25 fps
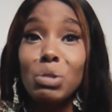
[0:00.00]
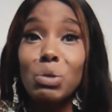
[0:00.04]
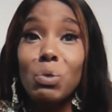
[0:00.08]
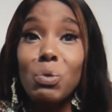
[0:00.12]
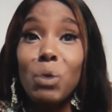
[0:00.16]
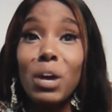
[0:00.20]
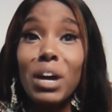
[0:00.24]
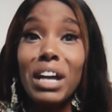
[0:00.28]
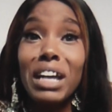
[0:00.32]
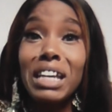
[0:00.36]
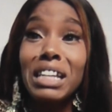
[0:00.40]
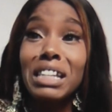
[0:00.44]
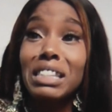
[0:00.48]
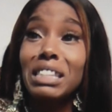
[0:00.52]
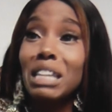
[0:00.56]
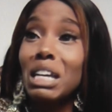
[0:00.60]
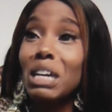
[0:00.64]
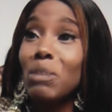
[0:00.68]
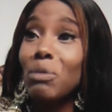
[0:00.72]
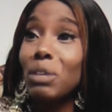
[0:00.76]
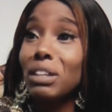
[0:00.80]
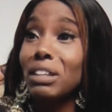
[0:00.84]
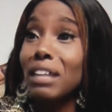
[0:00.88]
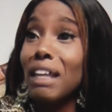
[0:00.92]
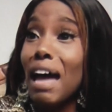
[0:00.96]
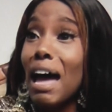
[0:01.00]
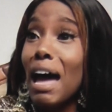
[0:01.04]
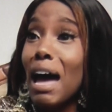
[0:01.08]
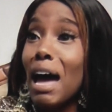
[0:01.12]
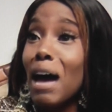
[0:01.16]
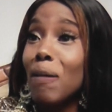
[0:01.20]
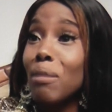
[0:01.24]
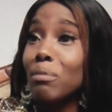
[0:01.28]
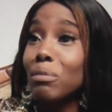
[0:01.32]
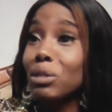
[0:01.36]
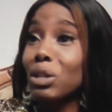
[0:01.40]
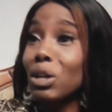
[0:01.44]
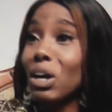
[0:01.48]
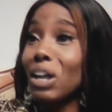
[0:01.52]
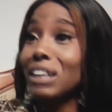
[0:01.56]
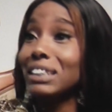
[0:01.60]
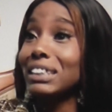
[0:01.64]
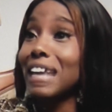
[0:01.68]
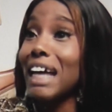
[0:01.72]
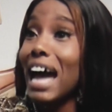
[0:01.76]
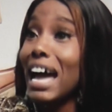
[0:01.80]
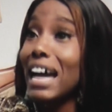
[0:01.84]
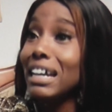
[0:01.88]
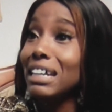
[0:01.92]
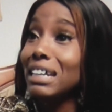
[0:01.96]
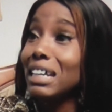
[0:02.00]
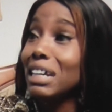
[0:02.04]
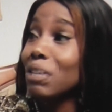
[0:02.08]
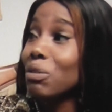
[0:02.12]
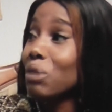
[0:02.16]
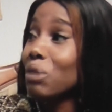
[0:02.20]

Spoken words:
You were meeting with them, dining.